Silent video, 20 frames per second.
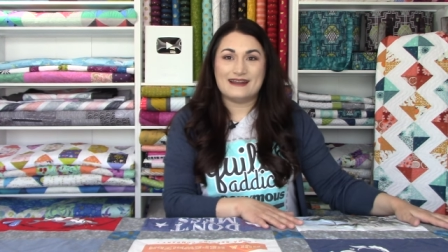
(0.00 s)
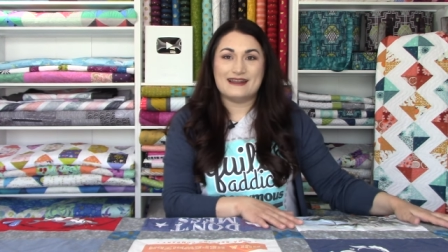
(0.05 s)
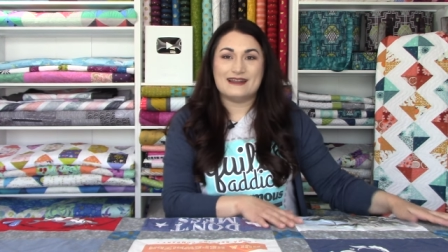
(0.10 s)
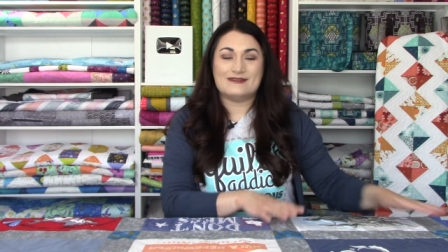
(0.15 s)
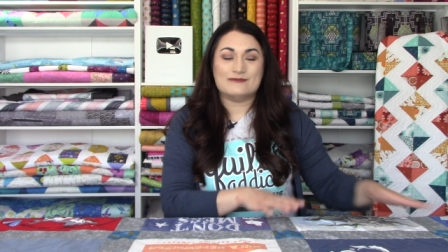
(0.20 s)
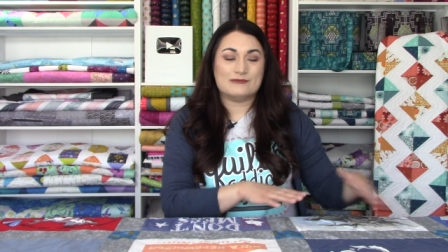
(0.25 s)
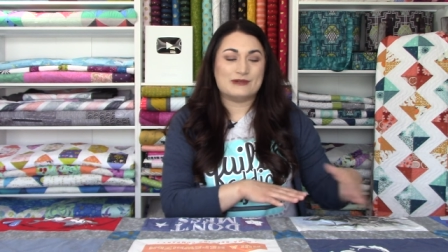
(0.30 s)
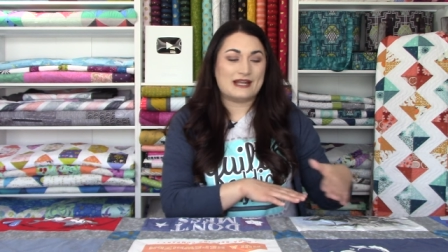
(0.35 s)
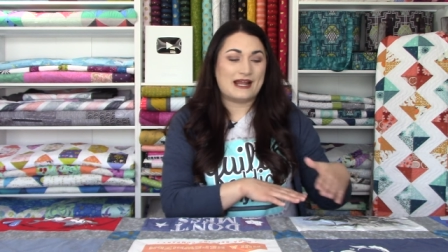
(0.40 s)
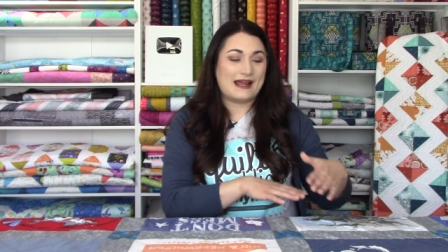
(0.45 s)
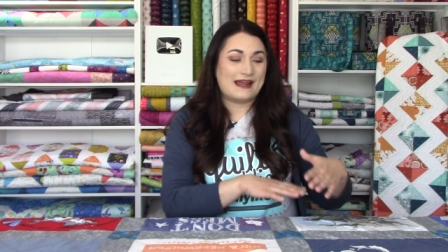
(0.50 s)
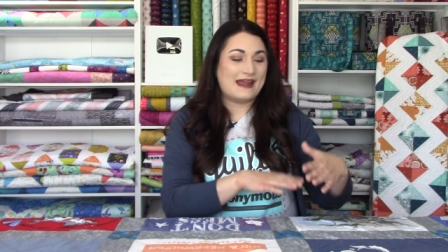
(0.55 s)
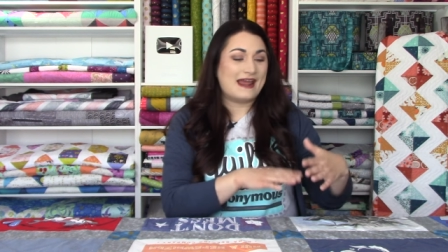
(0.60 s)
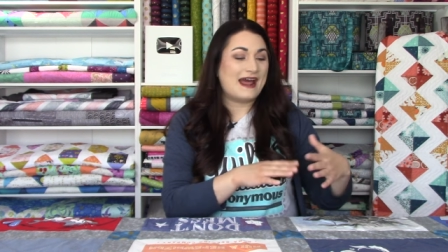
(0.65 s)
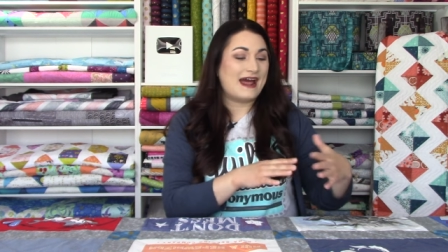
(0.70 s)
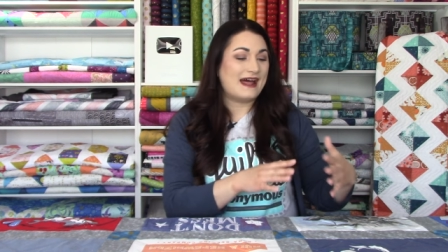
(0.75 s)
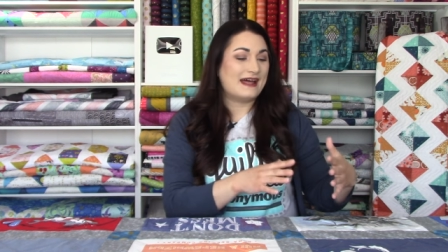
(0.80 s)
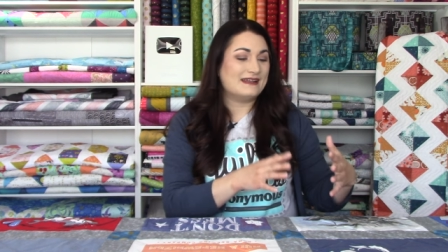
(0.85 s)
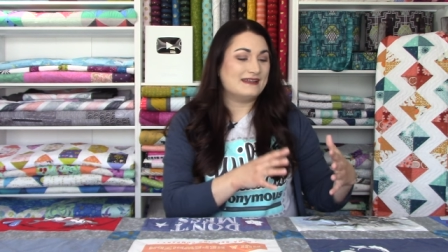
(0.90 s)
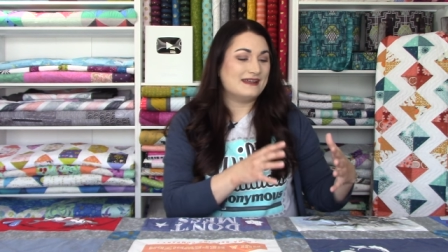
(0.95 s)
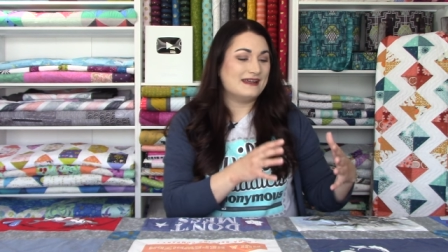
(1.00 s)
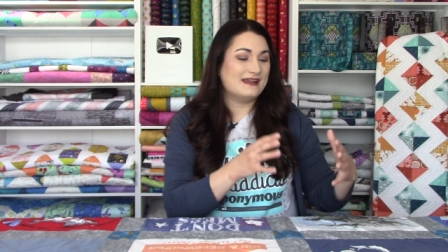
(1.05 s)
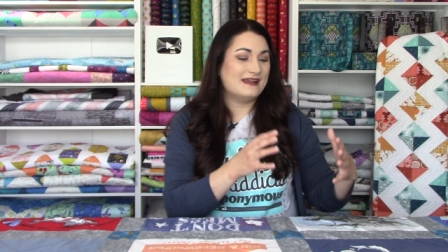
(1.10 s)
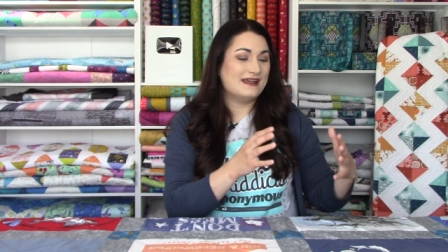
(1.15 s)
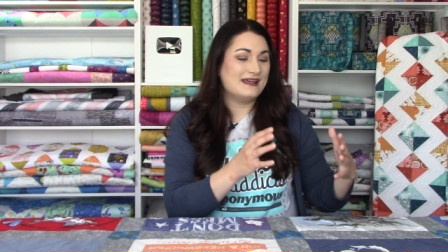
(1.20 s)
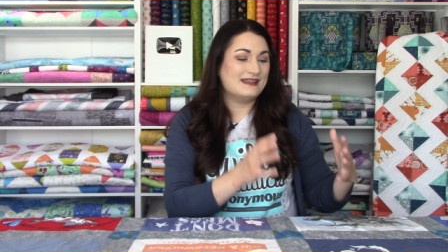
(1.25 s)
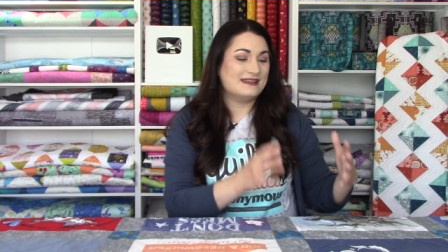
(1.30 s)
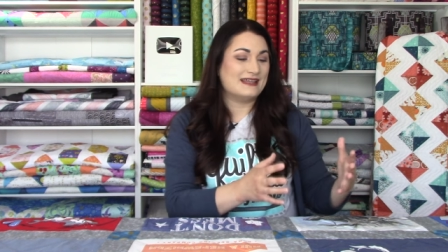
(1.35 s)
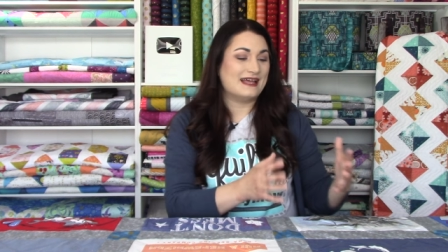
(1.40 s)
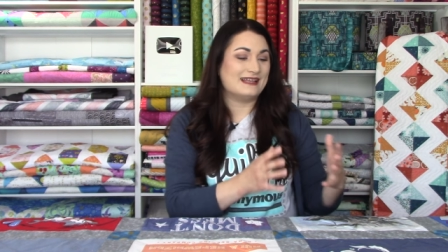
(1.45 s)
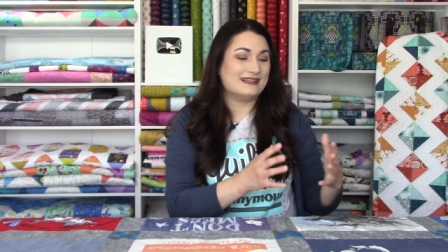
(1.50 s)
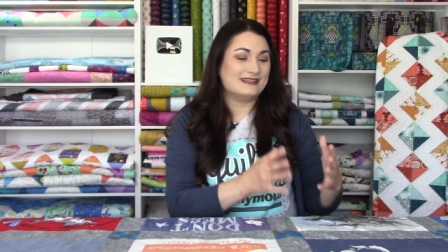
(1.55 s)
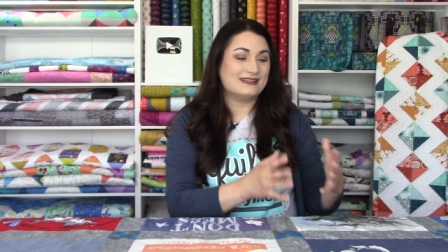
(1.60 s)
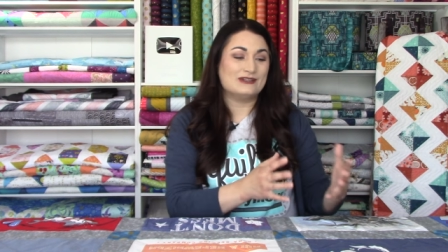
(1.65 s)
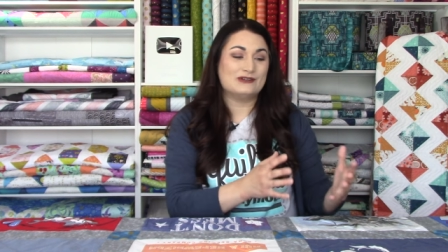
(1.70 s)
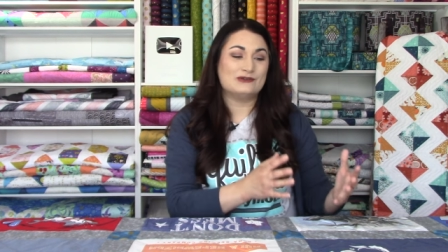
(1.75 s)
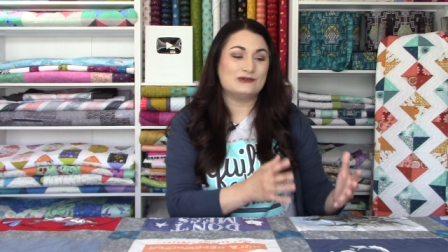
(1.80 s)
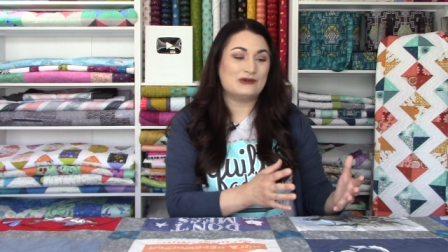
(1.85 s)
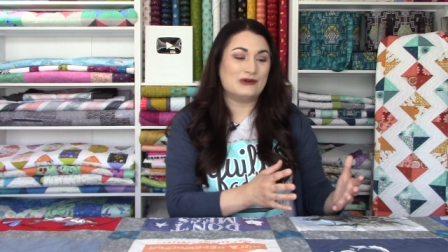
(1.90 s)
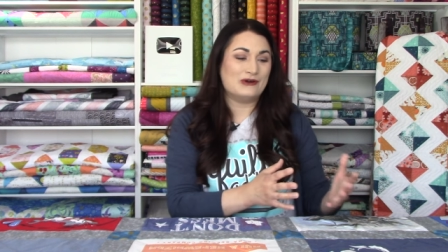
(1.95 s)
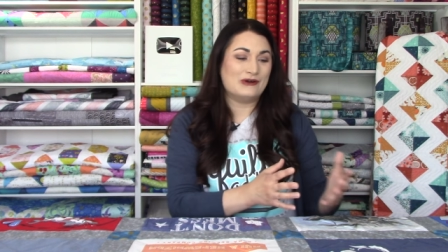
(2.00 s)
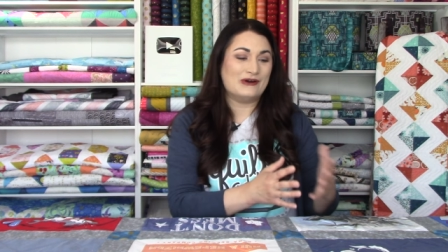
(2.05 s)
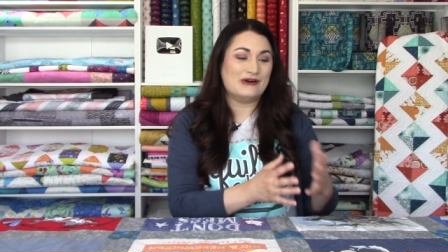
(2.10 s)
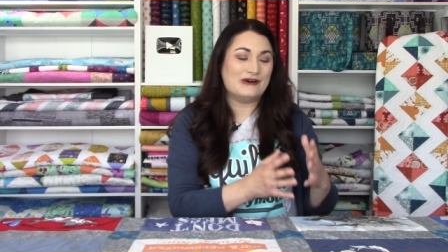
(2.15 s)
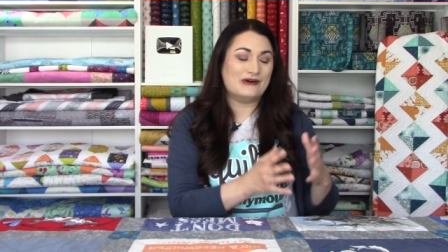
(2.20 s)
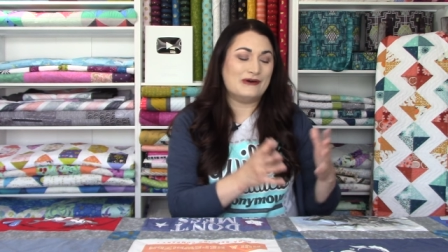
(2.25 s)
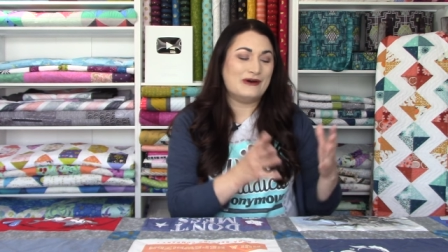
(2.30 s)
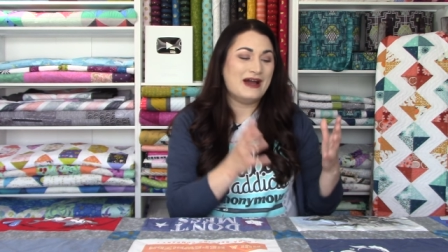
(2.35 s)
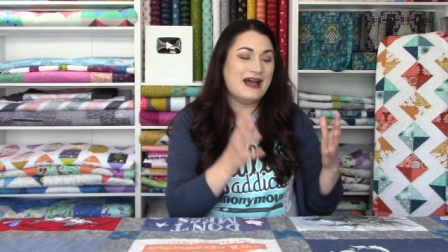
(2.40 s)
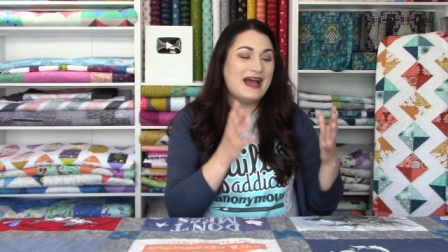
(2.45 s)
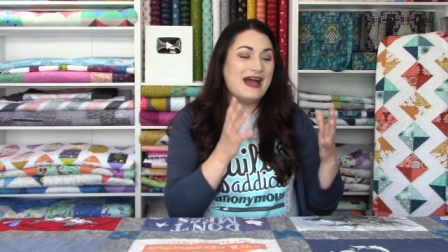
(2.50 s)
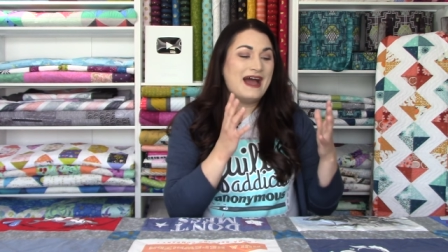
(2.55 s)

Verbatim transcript: And when I had that little girl,